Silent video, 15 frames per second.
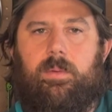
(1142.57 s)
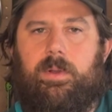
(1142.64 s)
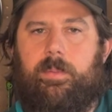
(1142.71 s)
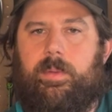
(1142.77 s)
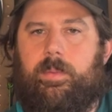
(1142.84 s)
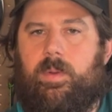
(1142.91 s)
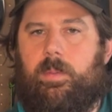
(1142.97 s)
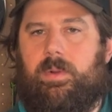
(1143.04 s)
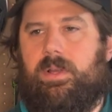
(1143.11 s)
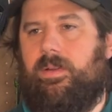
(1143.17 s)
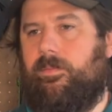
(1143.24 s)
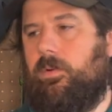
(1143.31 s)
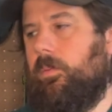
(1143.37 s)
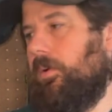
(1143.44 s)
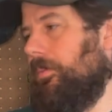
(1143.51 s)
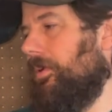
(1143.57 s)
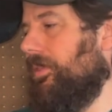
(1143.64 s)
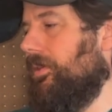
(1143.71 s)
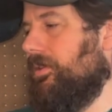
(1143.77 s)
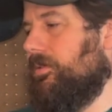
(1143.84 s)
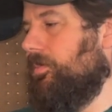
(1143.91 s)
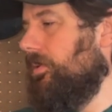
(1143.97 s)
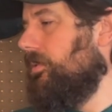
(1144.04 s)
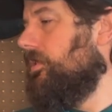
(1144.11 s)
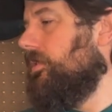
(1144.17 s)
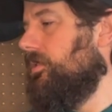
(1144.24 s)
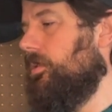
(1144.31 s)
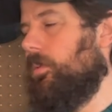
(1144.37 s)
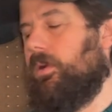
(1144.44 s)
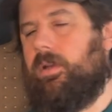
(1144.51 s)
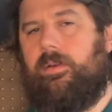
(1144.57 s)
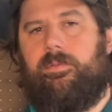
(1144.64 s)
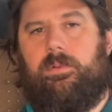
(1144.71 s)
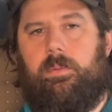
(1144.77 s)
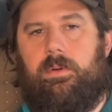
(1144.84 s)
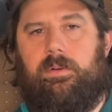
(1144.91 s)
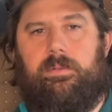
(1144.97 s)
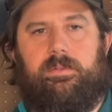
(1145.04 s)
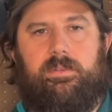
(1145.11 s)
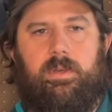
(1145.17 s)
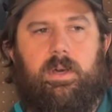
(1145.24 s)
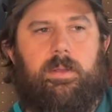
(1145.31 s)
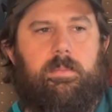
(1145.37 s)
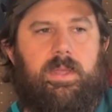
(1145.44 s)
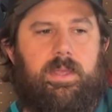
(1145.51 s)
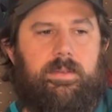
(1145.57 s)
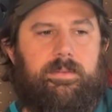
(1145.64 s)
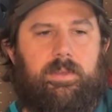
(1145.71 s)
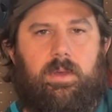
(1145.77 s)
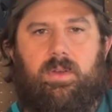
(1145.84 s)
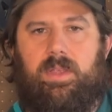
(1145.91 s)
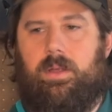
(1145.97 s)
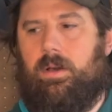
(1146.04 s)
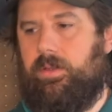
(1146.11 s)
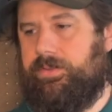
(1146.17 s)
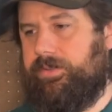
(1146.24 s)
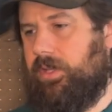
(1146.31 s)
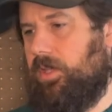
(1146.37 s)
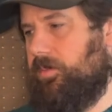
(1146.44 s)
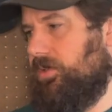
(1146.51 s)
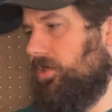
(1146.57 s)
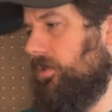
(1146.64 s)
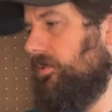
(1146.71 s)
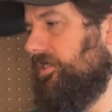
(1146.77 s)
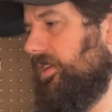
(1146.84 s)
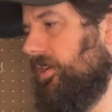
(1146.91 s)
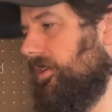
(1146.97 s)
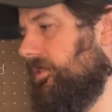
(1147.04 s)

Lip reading: Would have been way more comfortable. But those boots are super comfortable on me. So all Salomon shoes are.